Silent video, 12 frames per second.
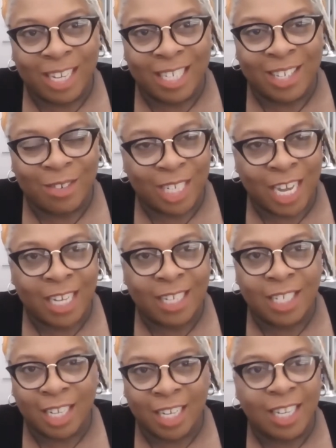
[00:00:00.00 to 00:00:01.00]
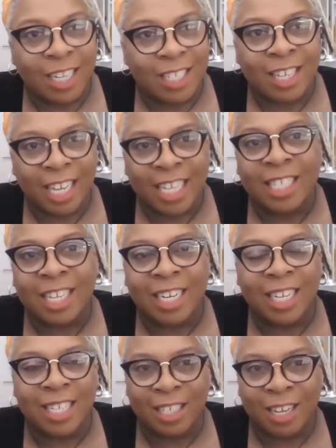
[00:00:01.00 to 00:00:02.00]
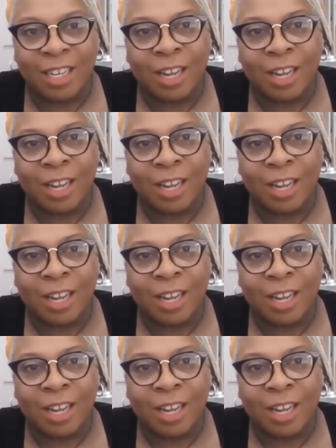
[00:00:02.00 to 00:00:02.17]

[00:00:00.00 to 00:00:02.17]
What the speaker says: is your attention, is to listen.